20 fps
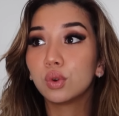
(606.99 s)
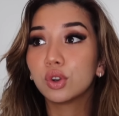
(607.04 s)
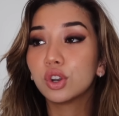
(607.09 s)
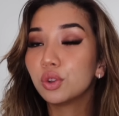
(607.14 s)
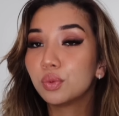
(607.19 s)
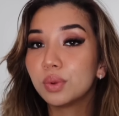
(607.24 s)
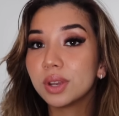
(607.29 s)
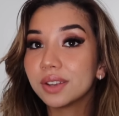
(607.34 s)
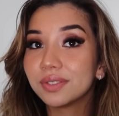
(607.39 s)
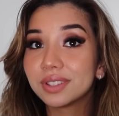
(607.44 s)

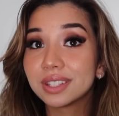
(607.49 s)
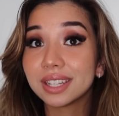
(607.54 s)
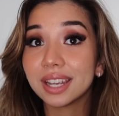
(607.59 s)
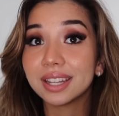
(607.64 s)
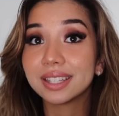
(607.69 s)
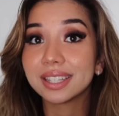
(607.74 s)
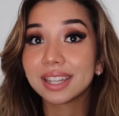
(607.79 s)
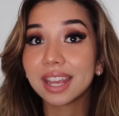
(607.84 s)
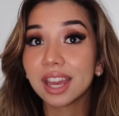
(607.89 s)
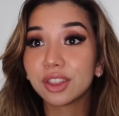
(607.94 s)
Could we have
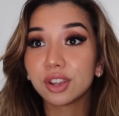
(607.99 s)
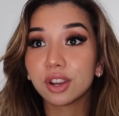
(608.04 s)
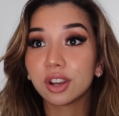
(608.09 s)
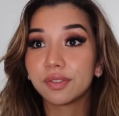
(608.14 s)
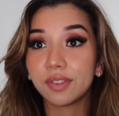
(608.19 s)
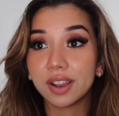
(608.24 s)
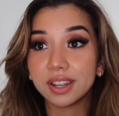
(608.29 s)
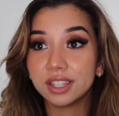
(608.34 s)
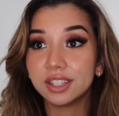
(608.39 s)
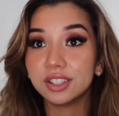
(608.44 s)
stayed together
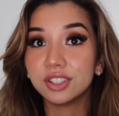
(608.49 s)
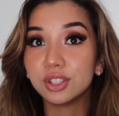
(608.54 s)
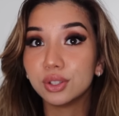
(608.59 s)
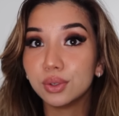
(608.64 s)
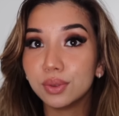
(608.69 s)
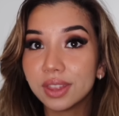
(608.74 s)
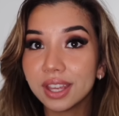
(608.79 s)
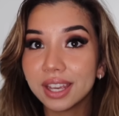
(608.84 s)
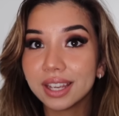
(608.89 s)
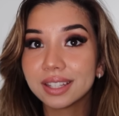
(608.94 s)
if I didn't
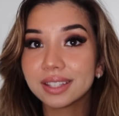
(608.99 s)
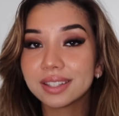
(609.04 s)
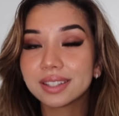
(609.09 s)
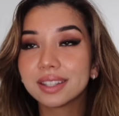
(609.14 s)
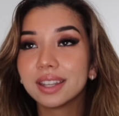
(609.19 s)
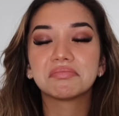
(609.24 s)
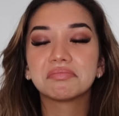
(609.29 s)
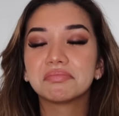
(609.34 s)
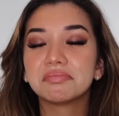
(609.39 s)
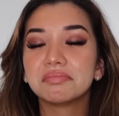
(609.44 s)
do this?